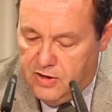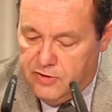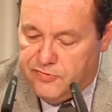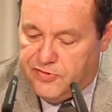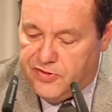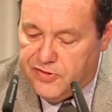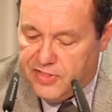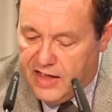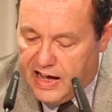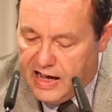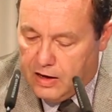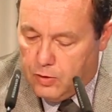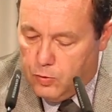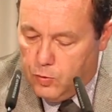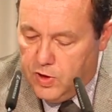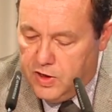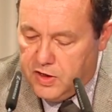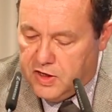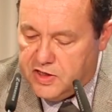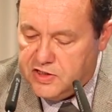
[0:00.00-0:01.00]
For that,
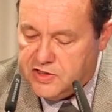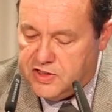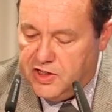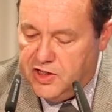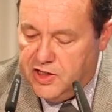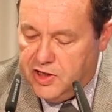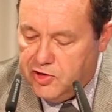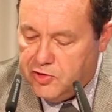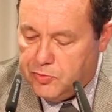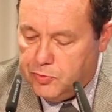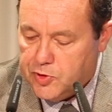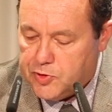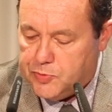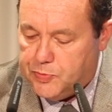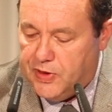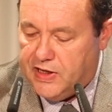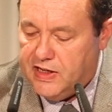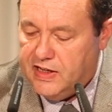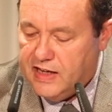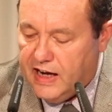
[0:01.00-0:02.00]
workers and youth must
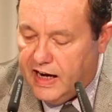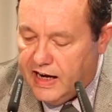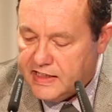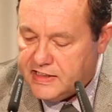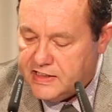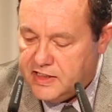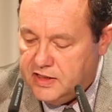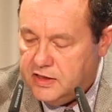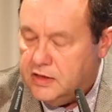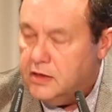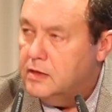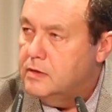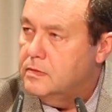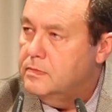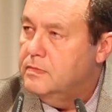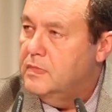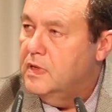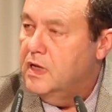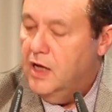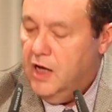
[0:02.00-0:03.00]
be united
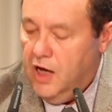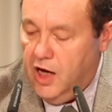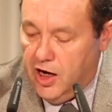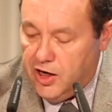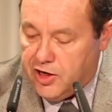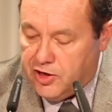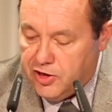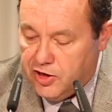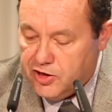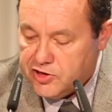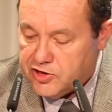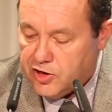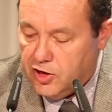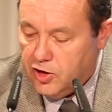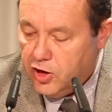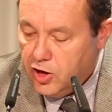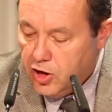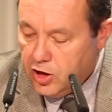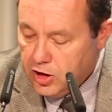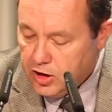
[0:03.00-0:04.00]
across
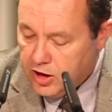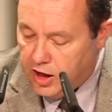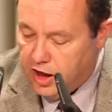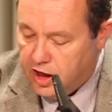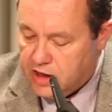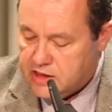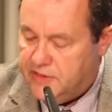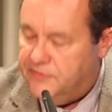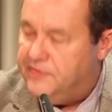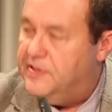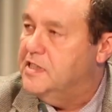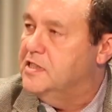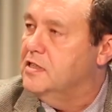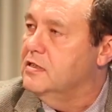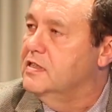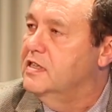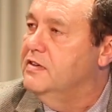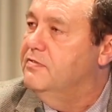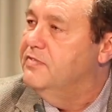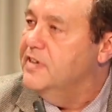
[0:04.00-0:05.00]
all
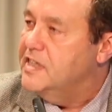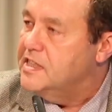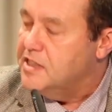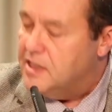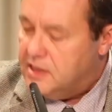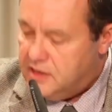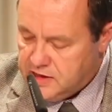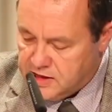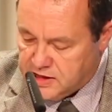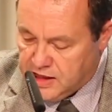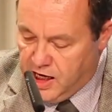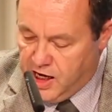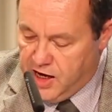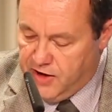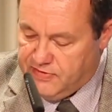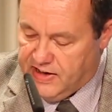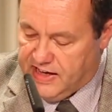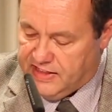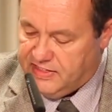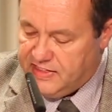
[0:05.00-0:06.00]
artificial divisions
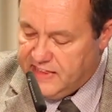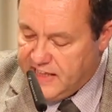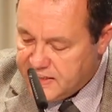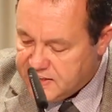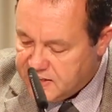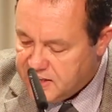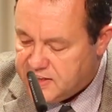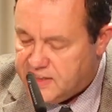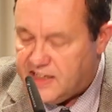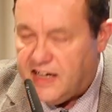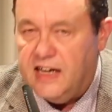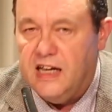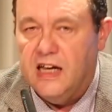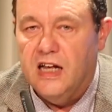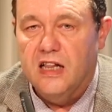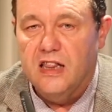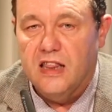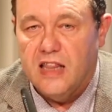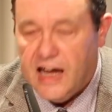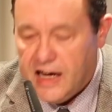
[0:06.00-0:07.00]
of
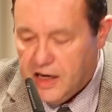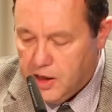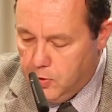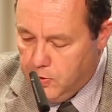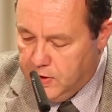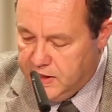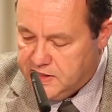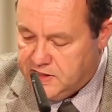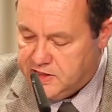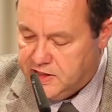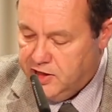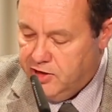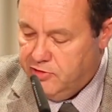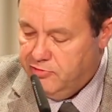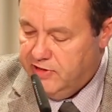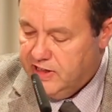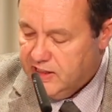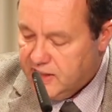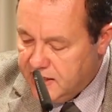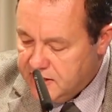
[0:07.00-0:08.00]
ethnicity, language,
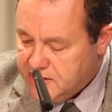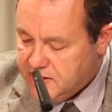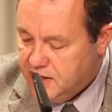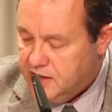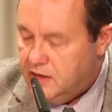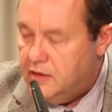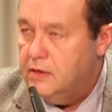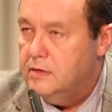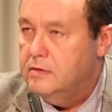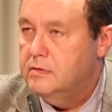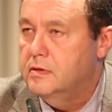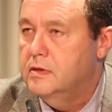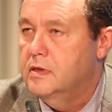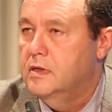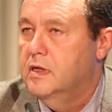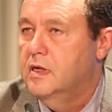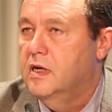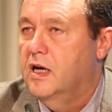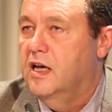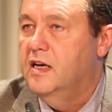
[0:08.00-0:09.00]
religion
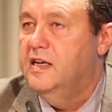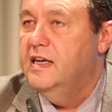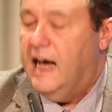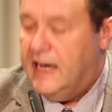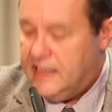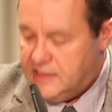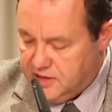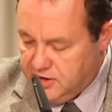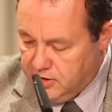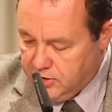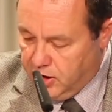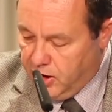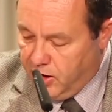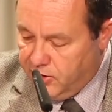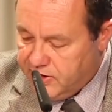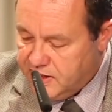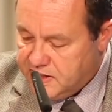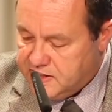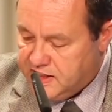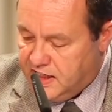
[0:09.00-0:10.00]
and national
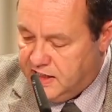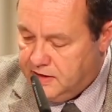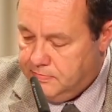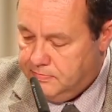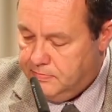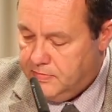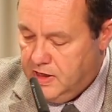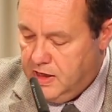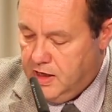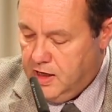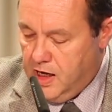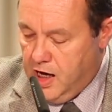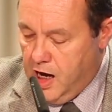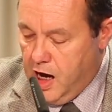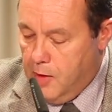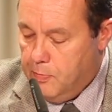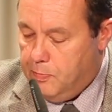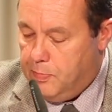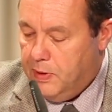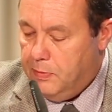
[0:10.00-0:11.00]
origin,
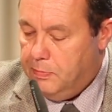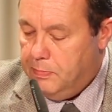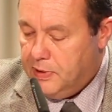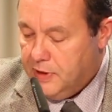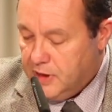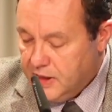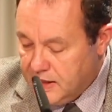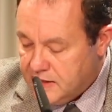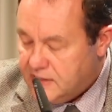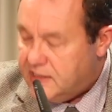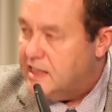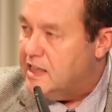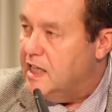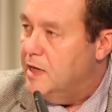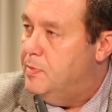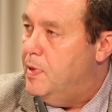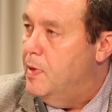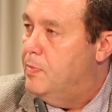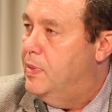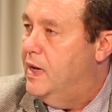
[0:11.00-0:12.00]
and be
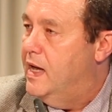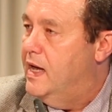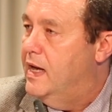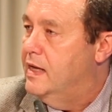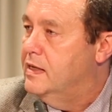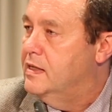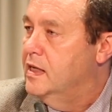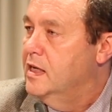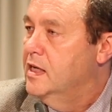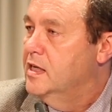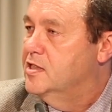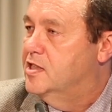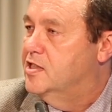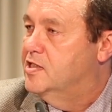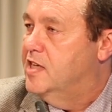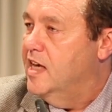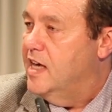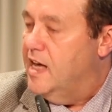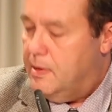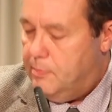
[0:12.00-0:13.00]
politically prepared to
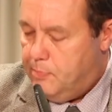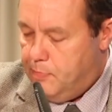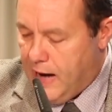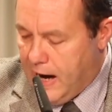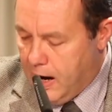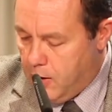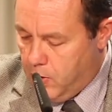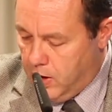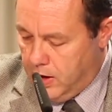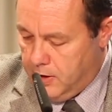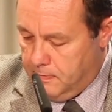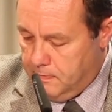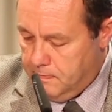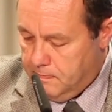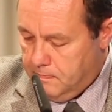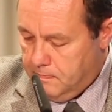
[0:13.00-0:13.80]
take power.